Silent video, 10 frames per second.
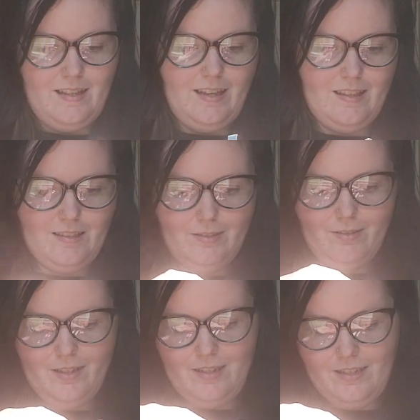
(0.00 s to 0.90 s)
Like this
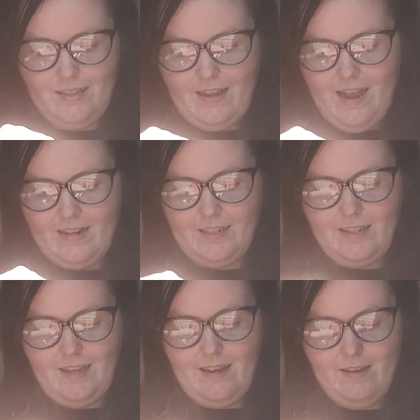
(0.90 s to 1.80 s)
one is like
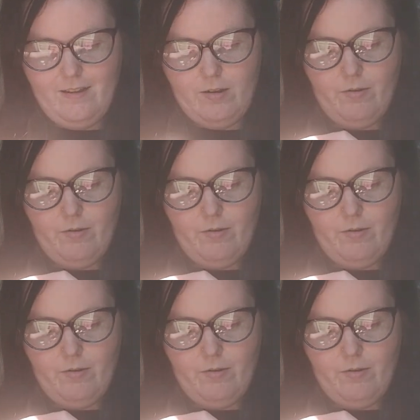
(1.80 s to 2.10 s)
actually